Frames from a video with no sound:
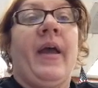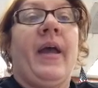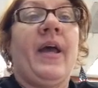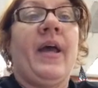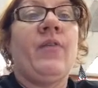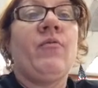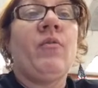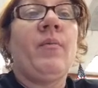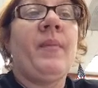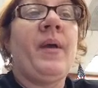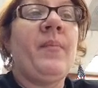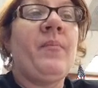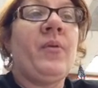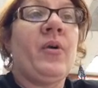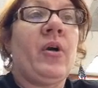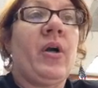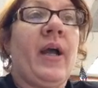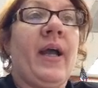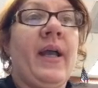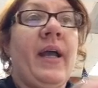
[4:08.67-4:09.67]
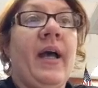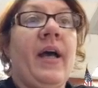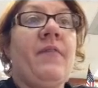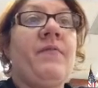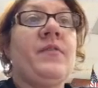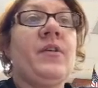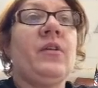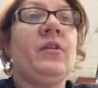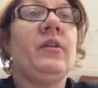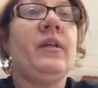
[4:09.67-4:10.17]
And remember, I
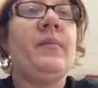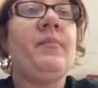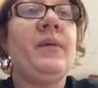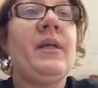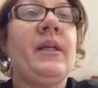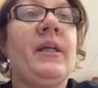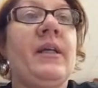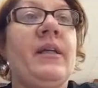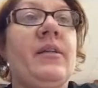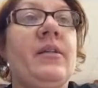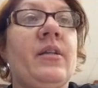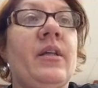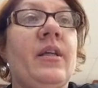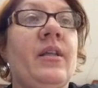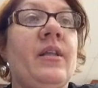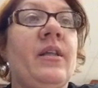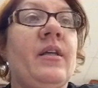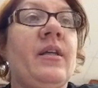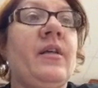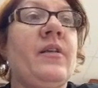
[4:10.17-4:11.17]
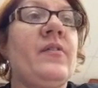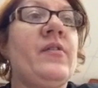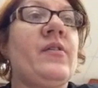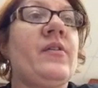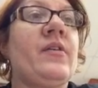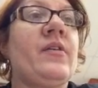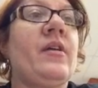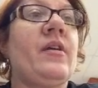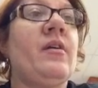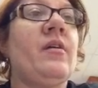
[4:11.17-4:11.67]
have to limit it to
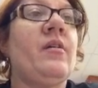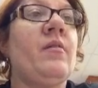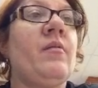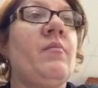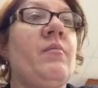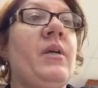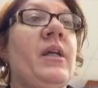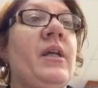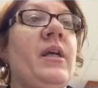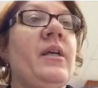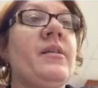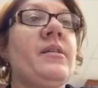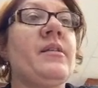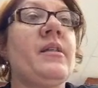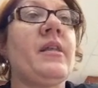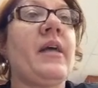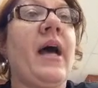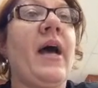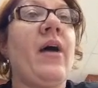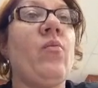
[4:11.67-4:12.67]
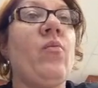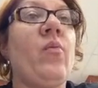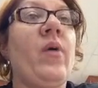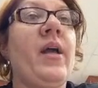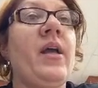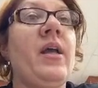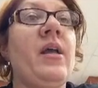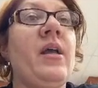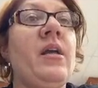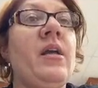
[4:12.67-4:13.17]
this because that
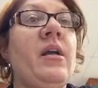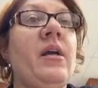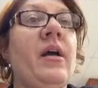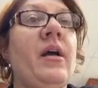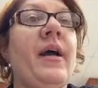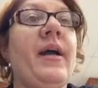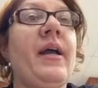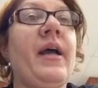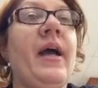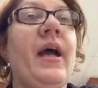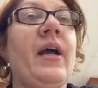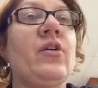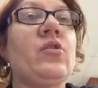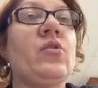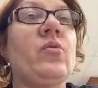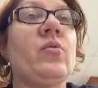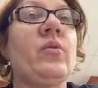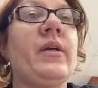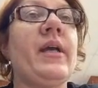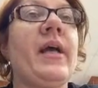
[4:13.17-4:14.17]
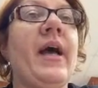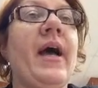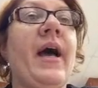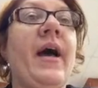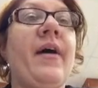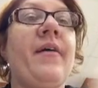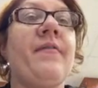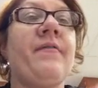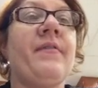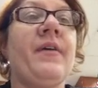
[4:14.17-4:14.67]
way I actually
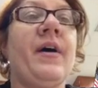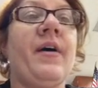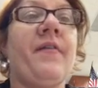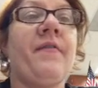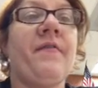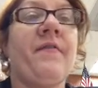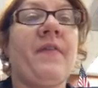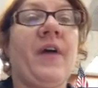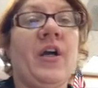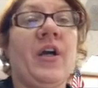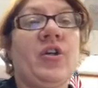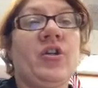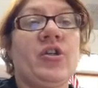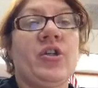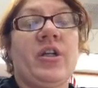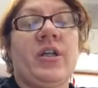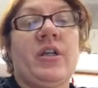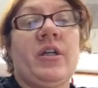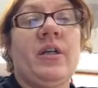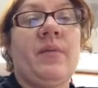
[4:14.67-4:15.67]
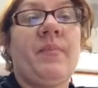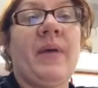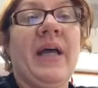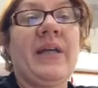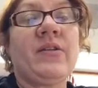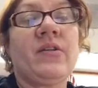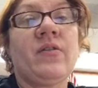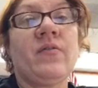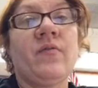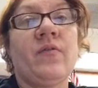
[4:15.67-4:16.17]
have a function. It
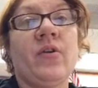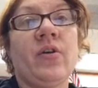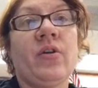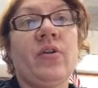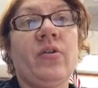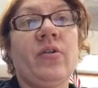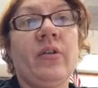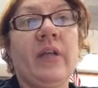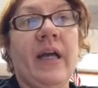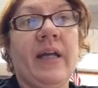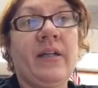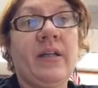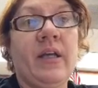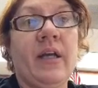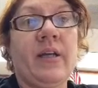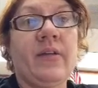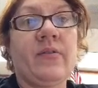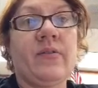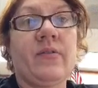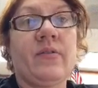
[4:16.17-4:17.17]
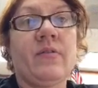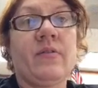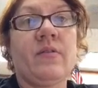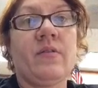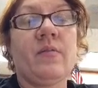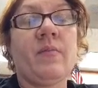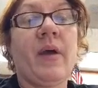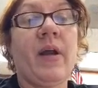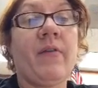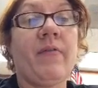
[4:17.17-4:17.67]
passes vertical line tests.
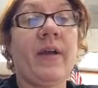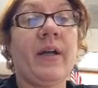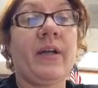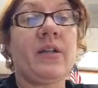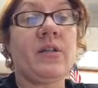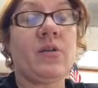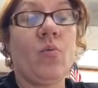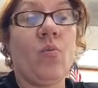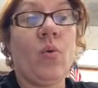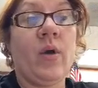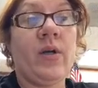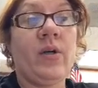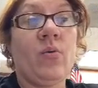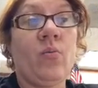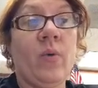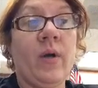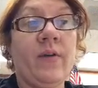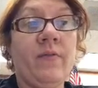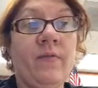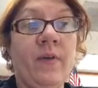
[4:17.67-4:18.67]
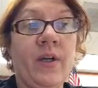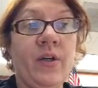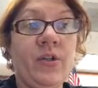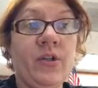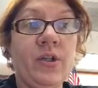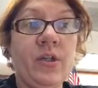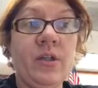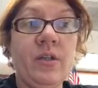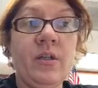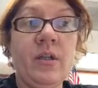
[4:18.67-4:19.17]
As a matter of fact, it's a one-to-one
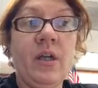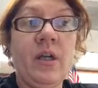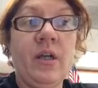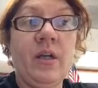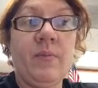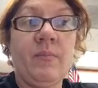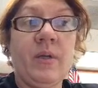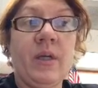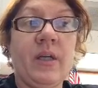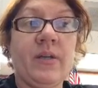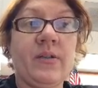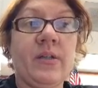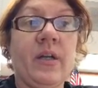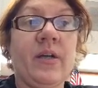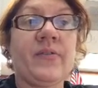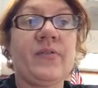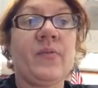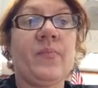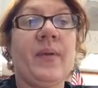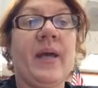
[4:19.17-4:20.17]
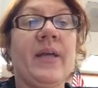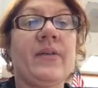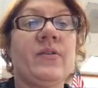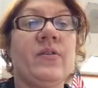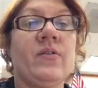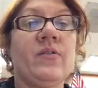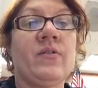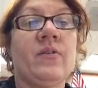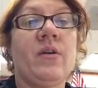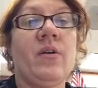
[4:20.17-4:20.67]
function because it also
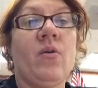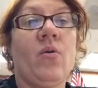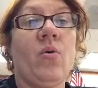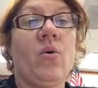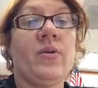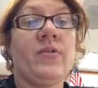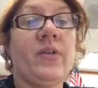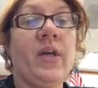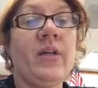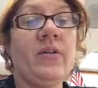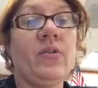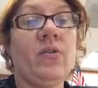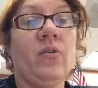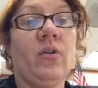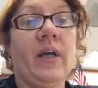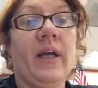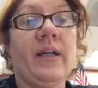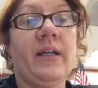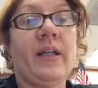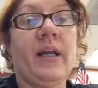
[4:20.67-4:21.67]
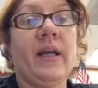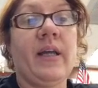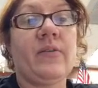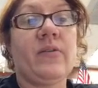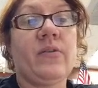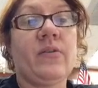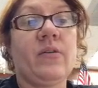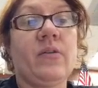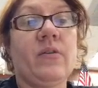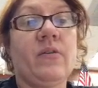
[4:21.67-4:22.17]
passes horizontal line
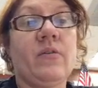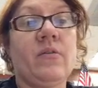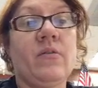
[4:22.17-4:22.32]
test.